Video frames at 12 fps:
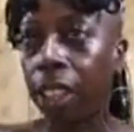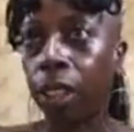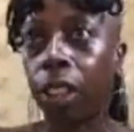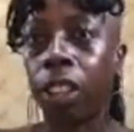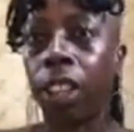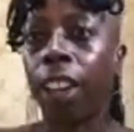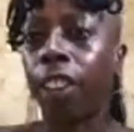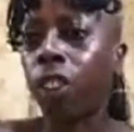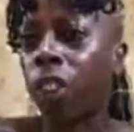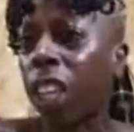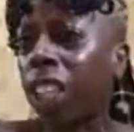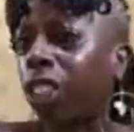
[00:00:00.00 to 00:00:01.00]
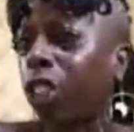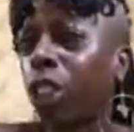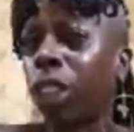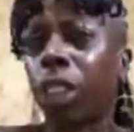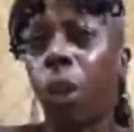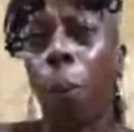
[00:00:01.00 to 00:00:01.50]
because that green juice is
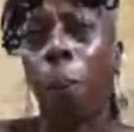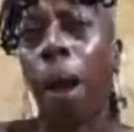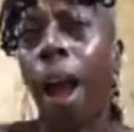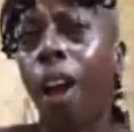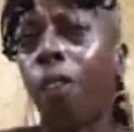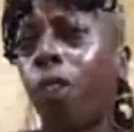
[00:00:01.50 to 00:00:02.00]
so powerful.